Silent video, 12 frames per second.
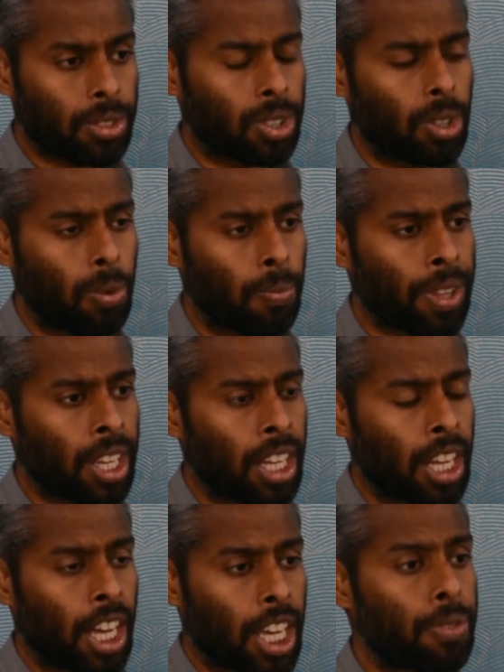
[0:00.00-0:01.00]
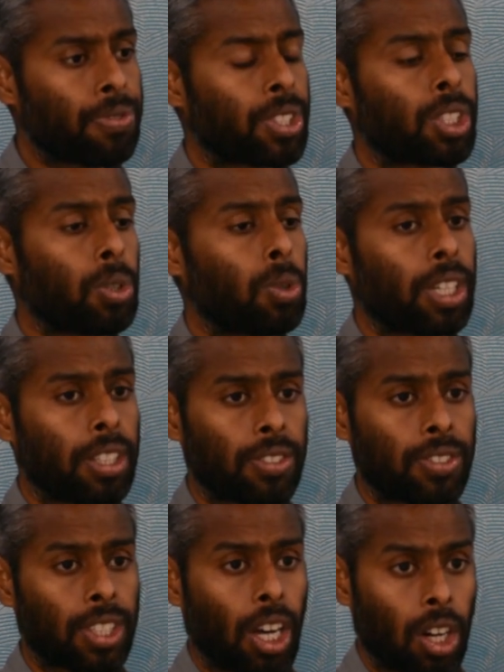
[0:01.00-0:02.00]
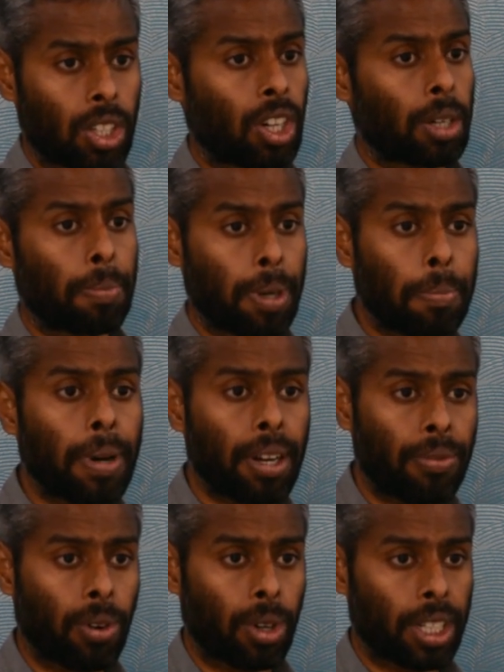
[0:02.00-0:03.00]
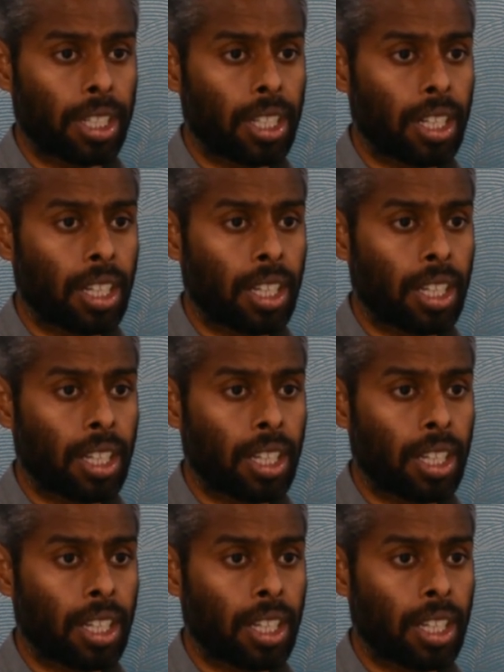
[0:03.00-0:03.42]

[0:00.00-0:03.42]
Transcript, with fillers: So if students are not prepared for it,